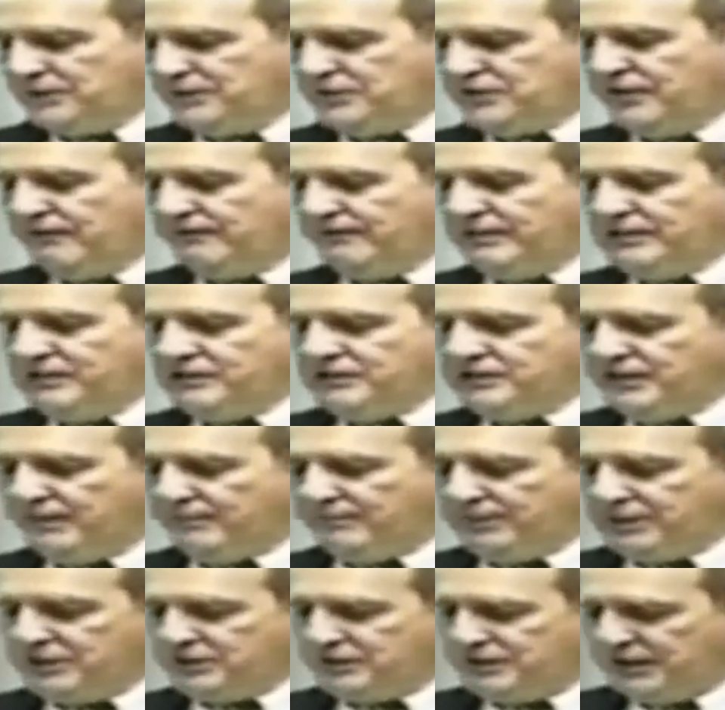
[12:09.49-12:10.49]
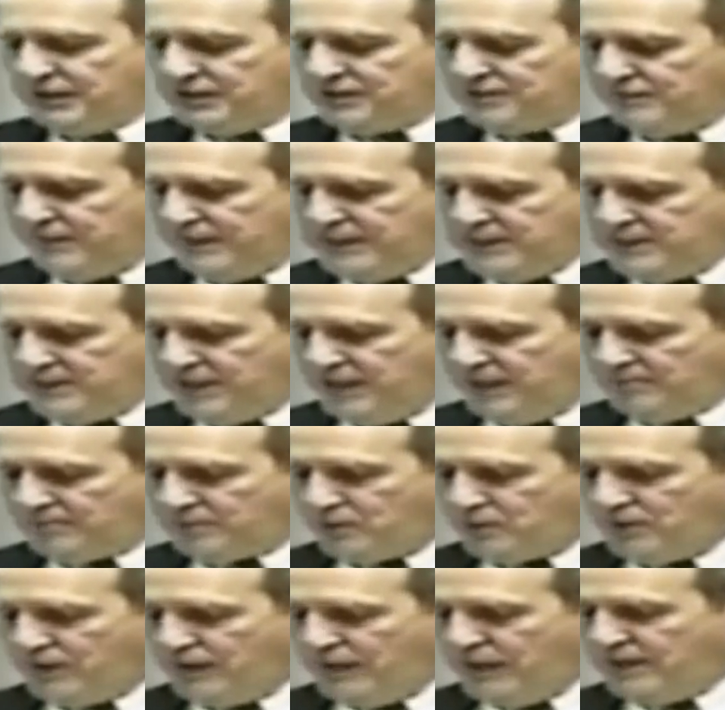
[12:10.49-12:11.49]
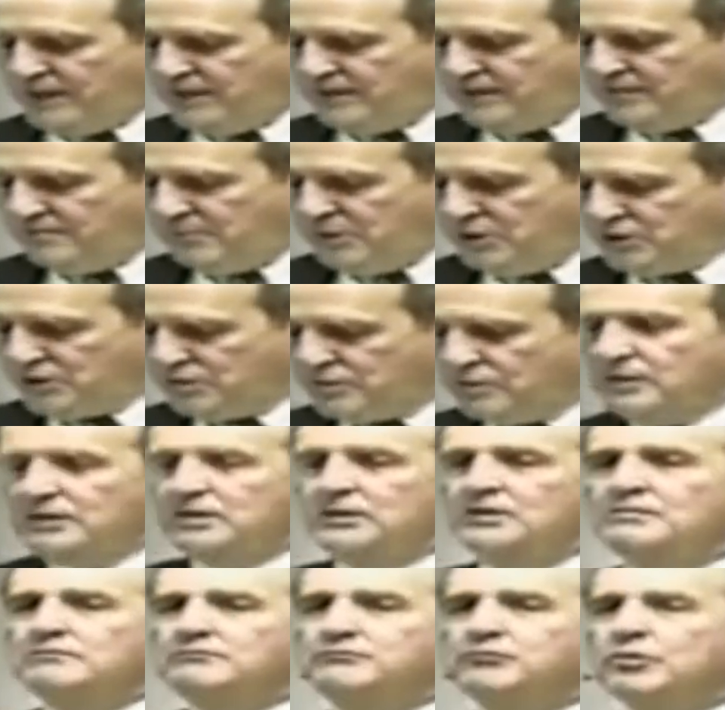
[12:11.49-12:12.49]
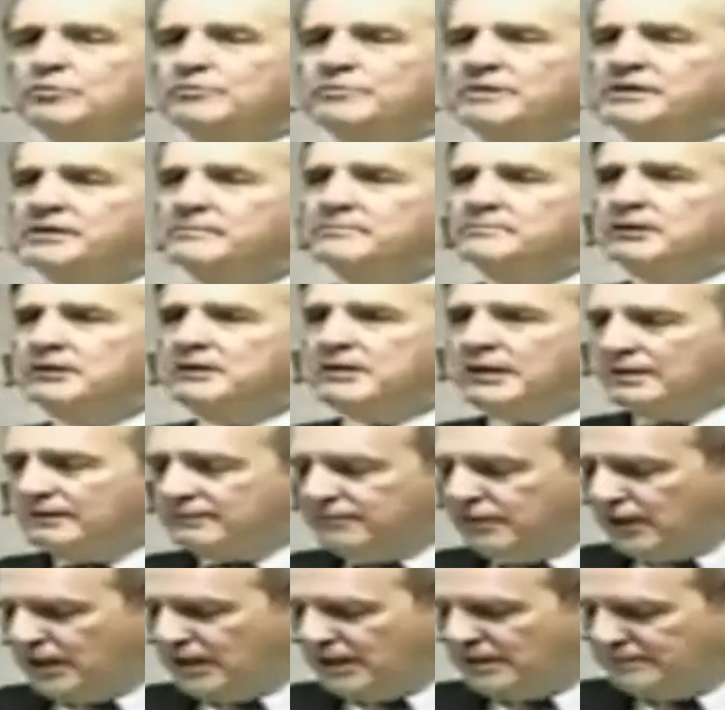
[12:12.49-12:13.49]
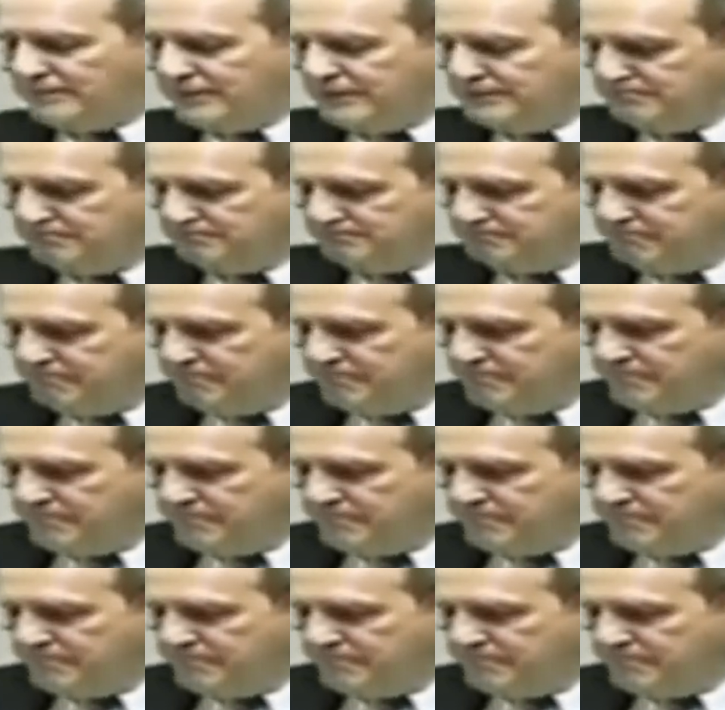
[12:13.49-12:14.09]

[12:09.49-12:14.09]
In 1776, Weishaupt created the most formidable of all of them,